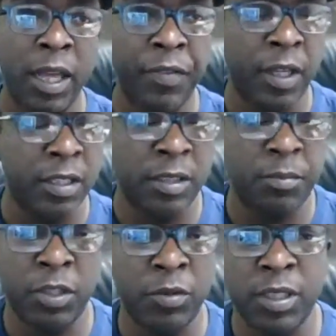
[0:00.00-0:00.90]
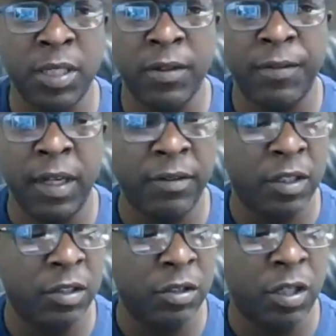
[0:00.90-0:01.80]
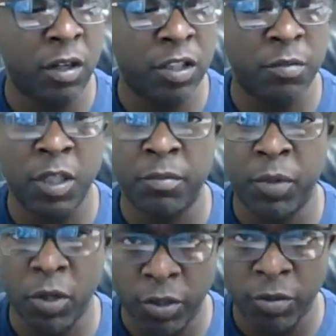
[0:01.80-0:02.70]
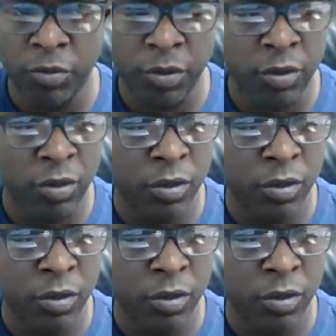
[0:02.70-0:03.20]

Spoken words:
I think it's between $75 and $100 a month per user.